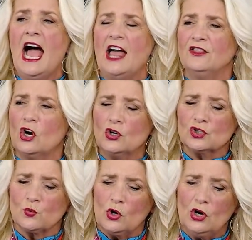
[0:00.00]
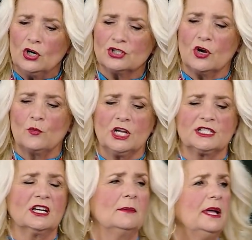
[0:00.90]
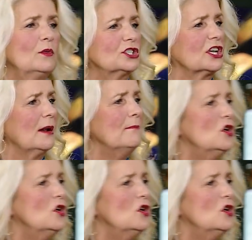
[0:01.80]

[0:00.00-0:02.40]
and those words are, is going to be what's going to